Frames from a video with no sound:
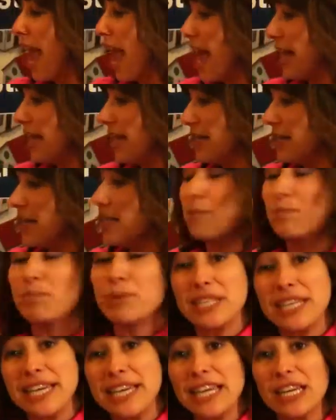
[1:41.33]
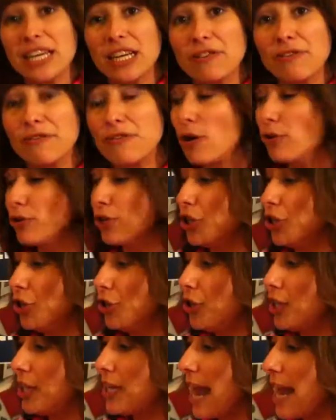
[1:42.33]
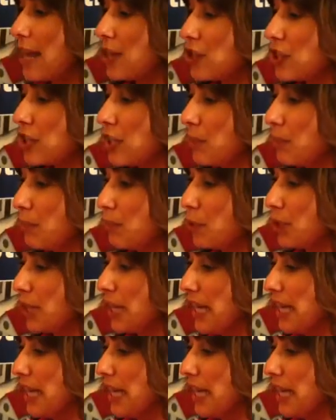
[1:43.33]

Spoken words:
And in this particular folder, you can actually put